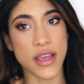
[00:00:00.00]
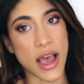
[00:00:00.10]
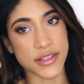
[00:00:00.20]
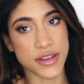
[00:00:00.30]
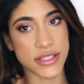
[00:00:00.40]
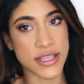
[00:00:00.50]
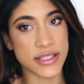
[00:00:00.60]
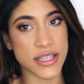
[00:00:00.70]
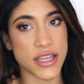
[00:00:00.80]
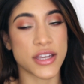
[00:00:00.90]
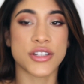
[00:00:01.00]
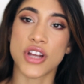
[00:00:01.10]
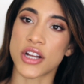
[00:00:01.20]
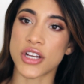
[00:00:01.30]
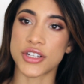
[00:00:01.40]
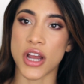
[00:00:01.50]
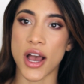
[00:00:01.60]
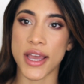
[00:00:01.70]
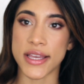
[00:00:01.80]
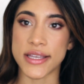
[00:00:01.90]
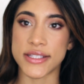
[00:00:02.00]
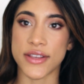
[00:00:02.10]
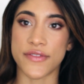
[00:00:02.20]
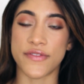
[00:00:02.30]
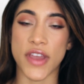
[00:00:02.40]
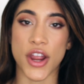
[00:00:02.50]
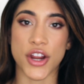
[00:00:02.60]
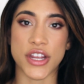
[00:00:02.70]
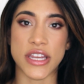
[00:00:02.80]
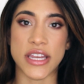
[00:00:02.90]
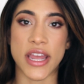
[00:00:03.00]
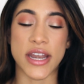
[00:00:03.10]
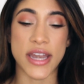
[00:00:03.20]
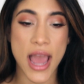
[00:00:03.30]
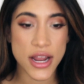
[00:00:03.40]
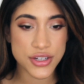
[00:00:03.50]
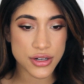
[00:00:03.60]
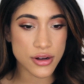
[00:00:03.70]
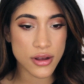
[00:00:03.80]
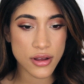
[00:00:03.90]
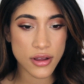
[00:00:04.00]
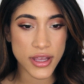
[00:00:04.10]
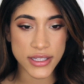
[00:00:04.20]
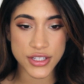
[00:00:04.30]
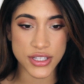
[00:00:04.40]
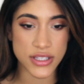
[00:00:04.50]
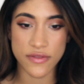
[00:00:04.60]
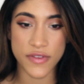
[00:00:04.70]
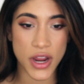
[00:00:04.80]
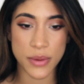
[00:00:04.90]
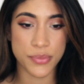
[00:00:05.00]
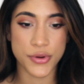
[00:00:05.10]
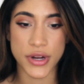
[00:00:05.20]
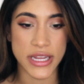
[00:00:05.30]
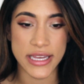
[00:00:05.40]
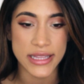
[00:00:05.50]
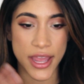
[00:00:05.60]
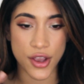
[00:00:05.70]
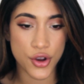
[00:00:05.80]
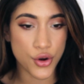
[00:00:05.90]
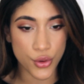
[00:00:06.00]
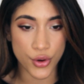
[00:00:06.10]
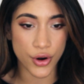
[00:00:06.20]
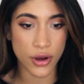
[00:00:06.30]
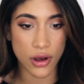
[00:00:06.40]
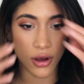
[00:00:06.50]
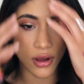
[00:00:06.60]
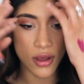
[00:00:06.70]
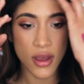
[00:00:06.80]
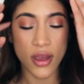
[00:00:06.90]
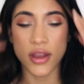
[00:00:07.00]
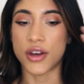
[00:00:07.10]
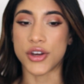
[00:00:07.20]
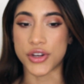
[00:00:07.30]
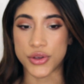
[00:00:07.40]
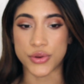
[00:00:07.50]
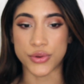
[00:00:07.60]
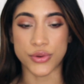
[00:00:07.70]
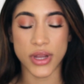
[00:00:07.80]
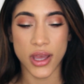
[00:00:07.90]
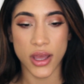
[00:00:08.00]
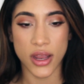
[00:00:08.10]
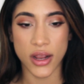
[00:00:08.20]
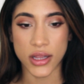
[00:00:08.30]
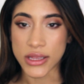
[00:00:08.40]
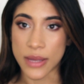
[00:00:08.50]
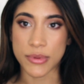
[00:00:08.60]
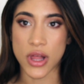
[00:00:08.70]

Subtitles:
As you guys can see, Cha Cha Cha is very natural. It's just a very pretty, like, coral nude lip